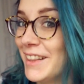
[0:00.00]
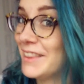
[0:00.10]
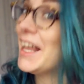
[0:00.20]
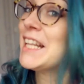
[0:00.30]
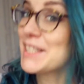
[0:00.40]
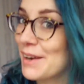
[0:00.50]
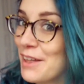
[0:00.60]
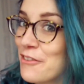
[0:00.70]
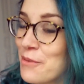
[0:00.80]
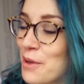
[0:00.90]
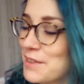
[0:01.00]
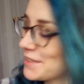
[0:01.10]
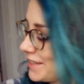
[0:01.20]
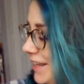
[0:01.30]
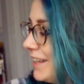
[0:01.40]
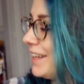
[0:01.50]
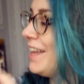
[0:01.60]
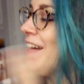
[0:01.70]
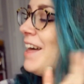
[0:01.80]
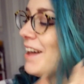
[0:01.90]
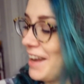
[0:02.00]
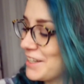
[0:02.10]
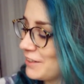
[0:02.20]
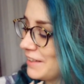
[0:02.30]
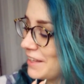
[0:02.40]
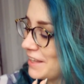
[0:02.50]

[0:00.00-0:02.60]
That's a lot of books! And actually,